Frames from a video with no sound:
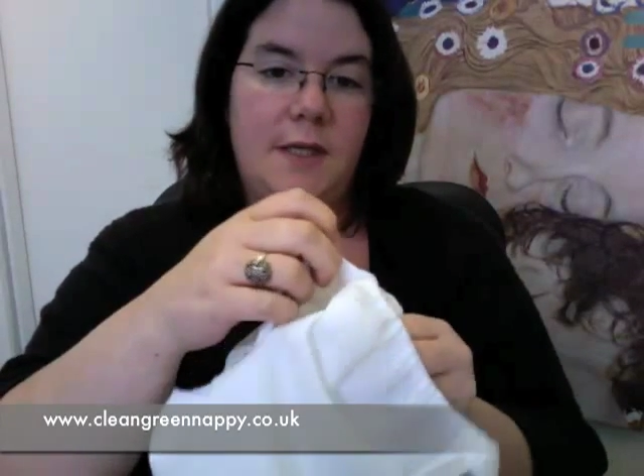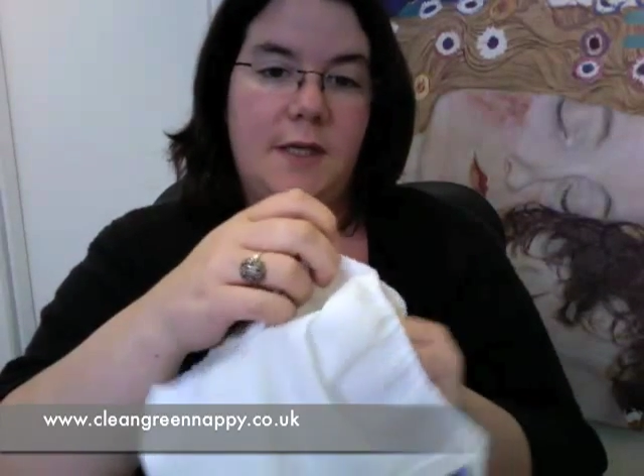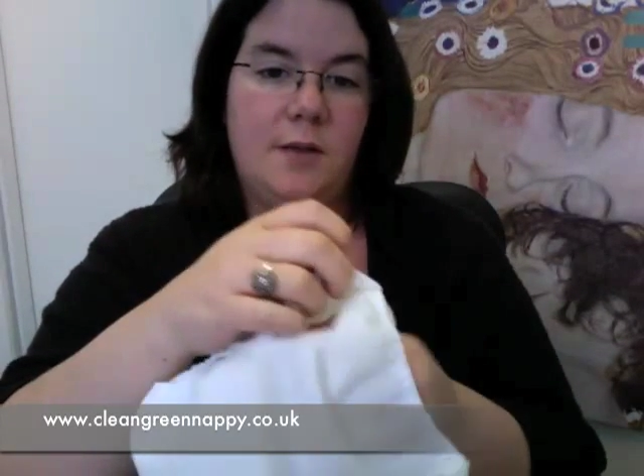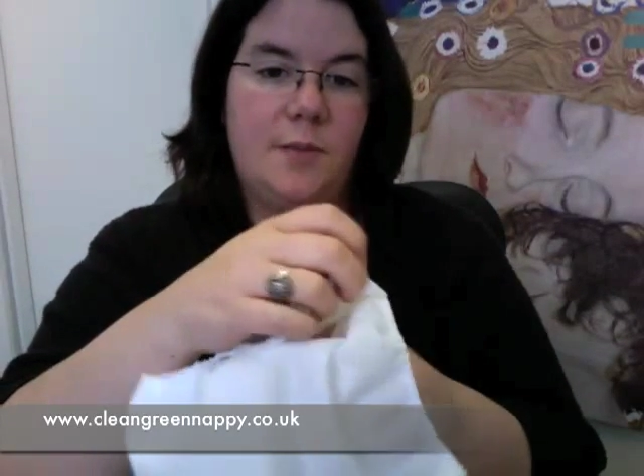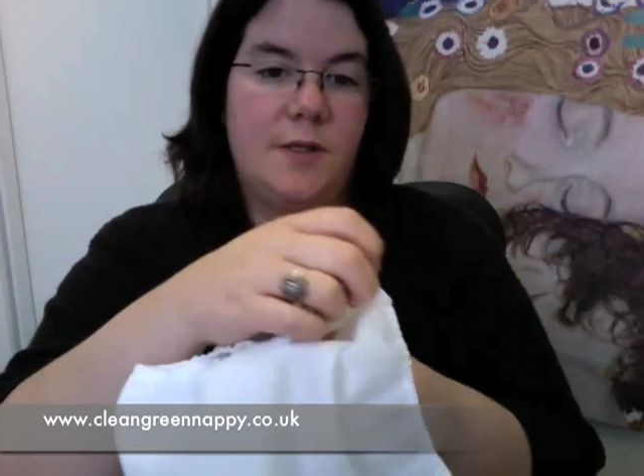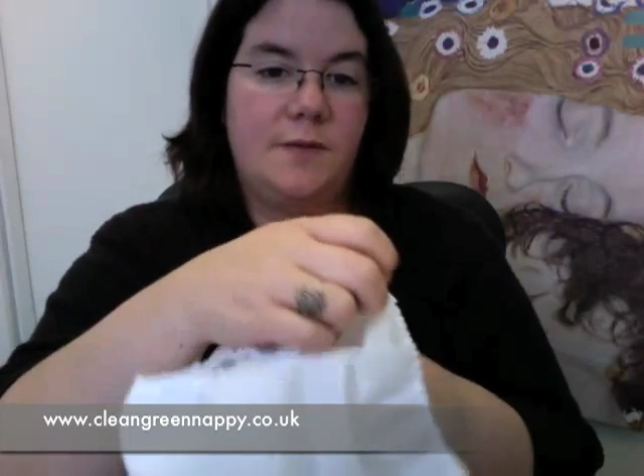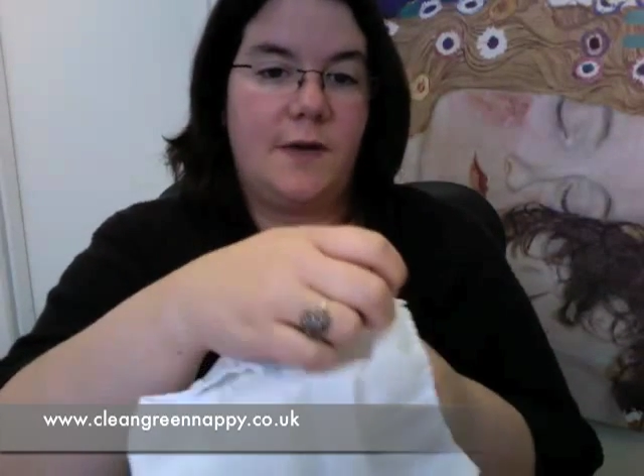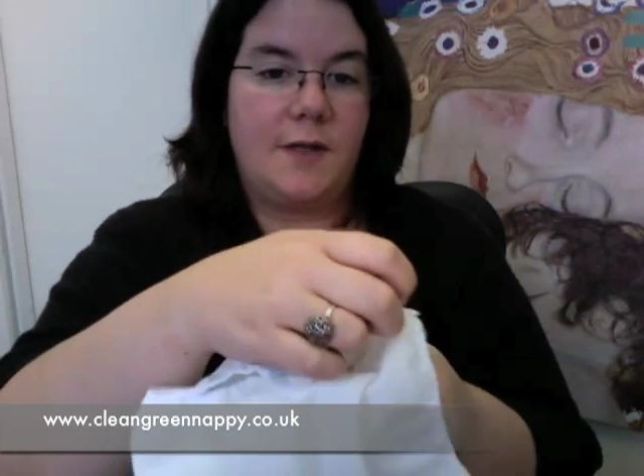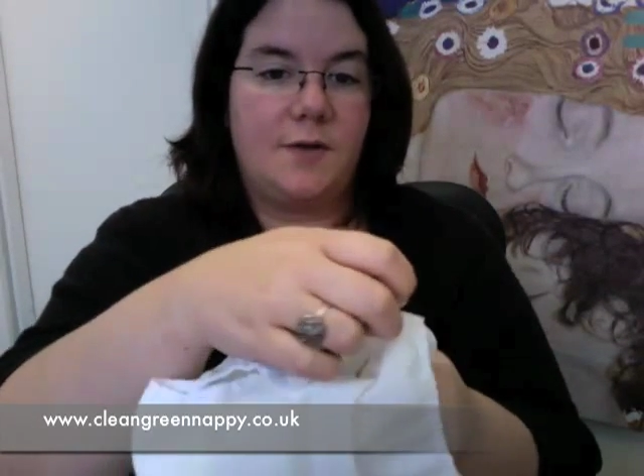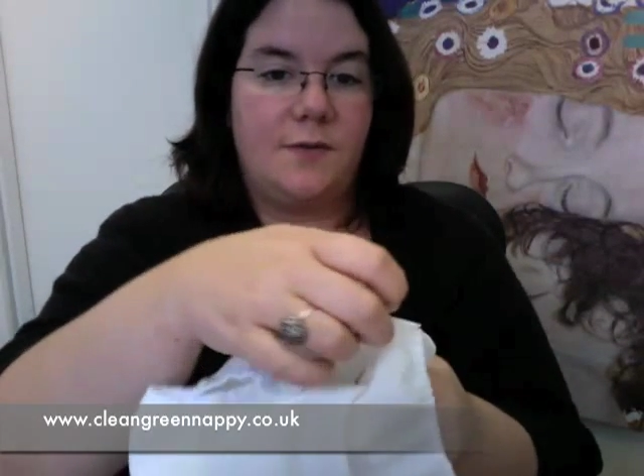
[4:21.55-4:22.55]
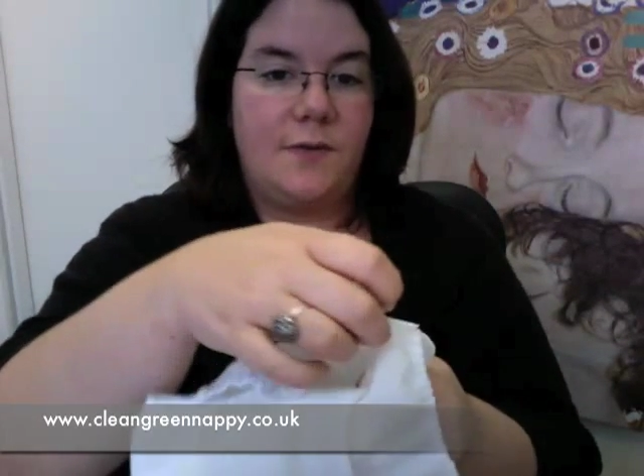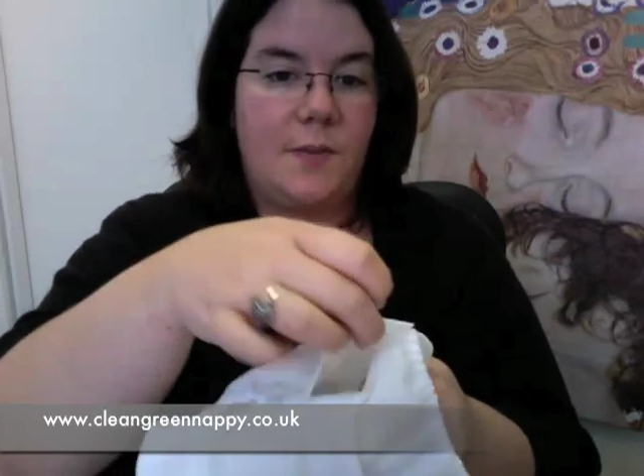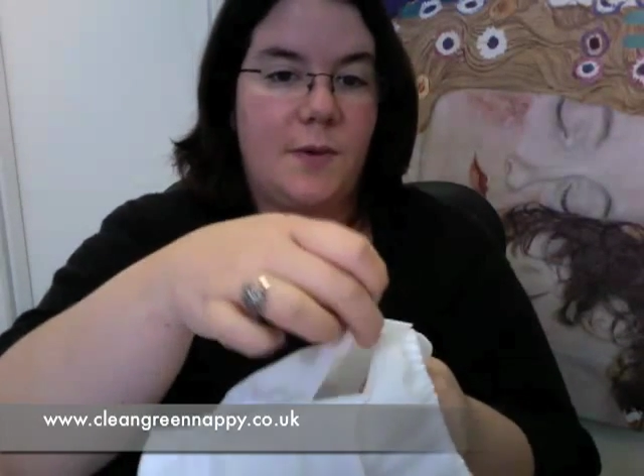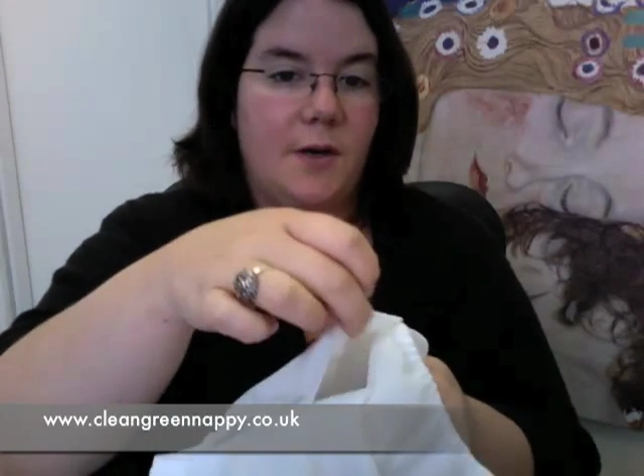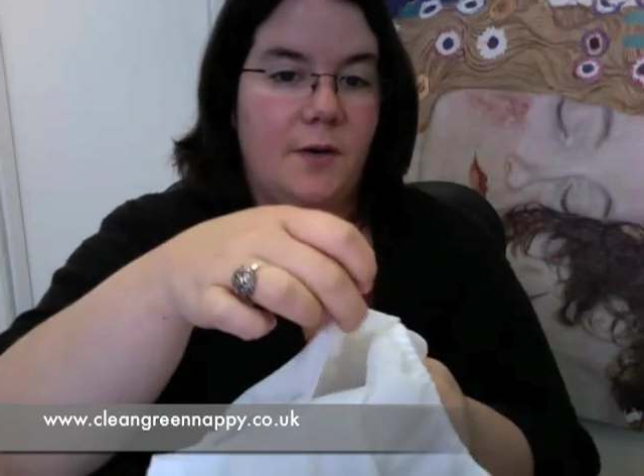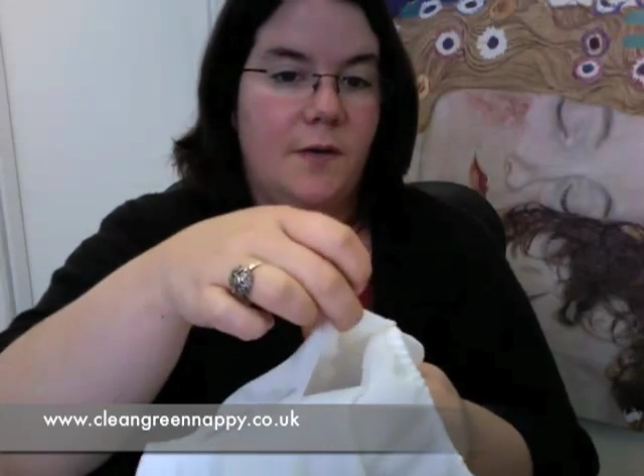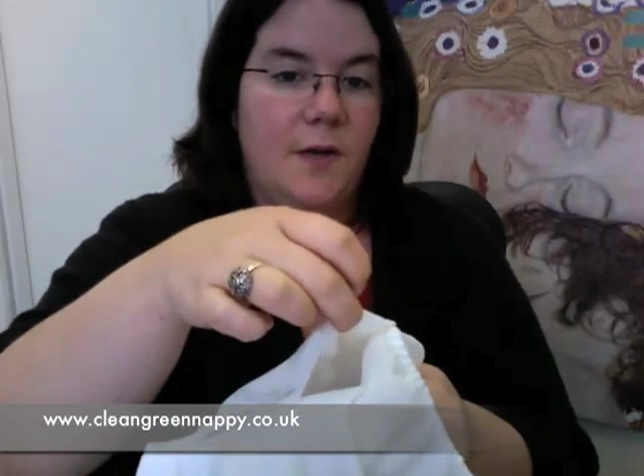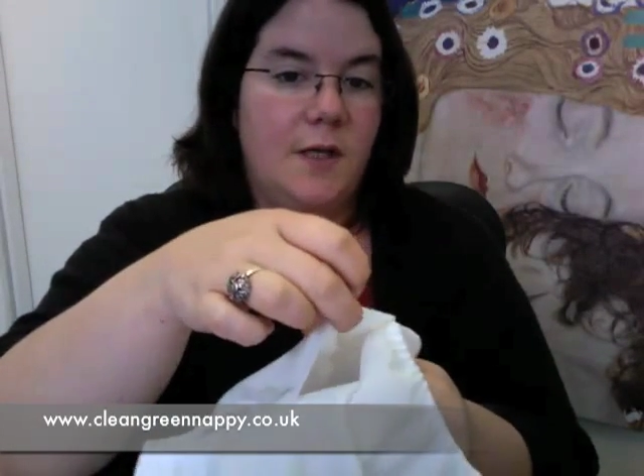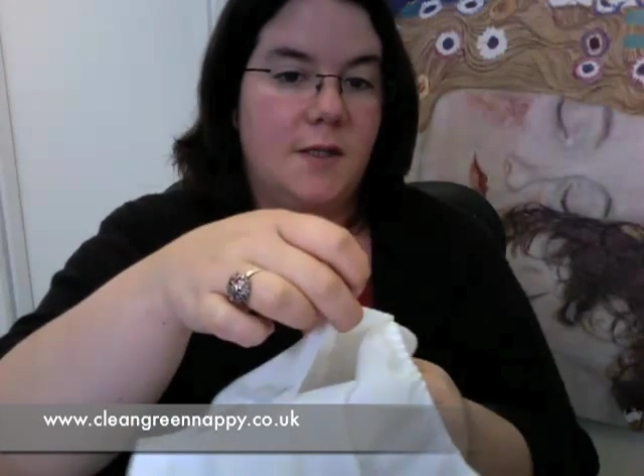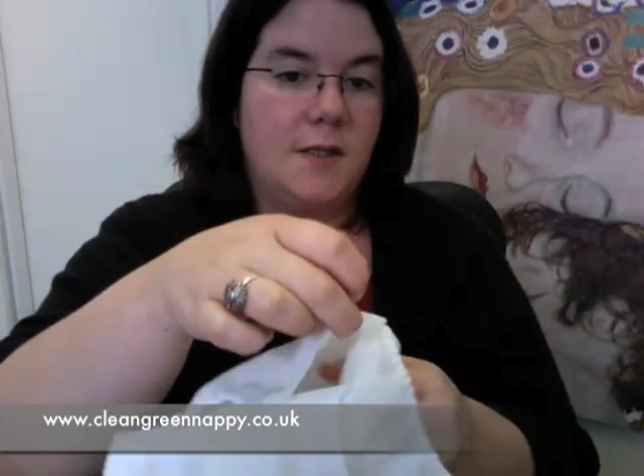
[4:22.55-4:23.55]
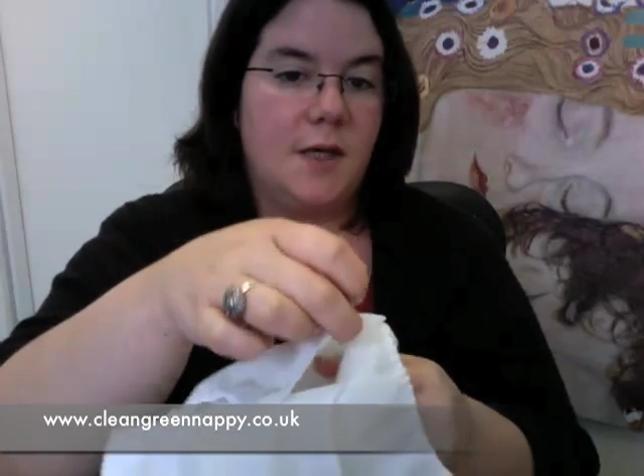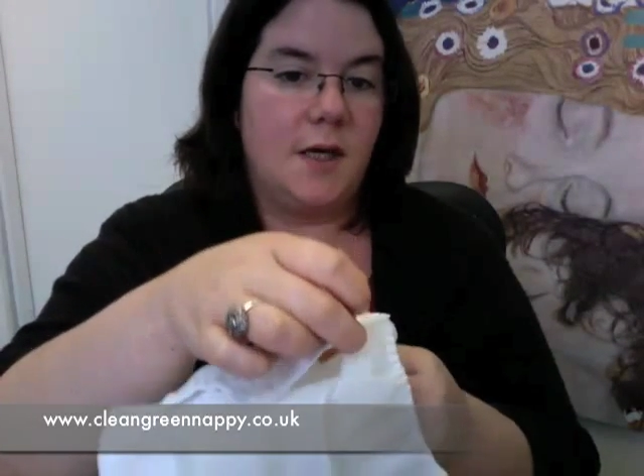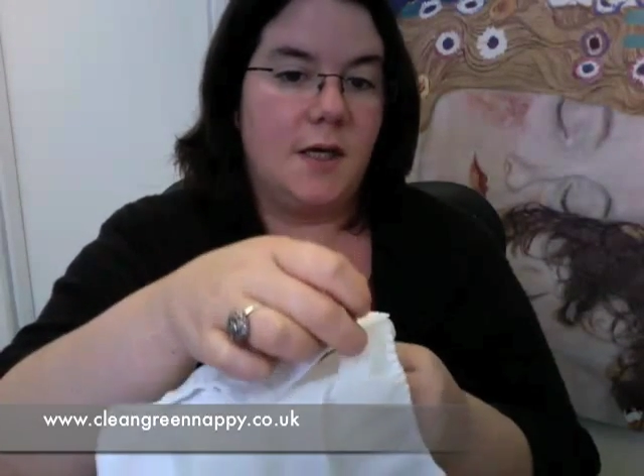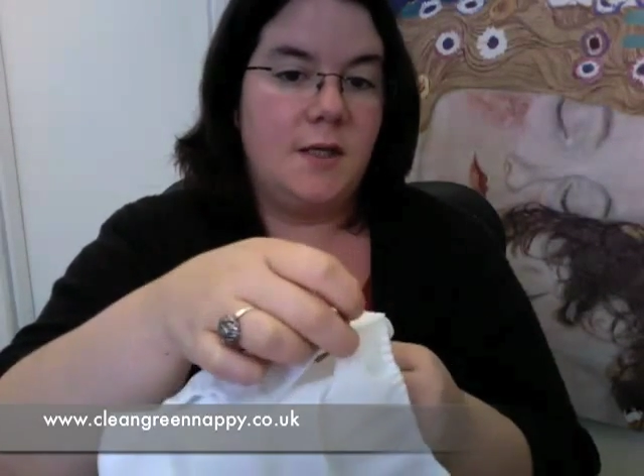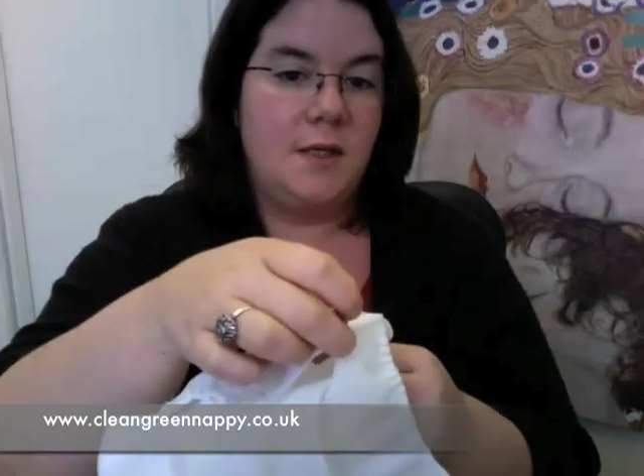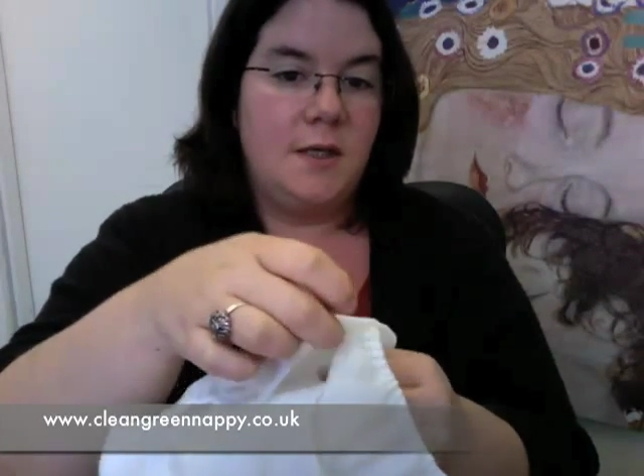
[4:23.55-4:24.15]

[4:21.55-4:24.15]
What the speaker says: little bit of extra fabric on the inside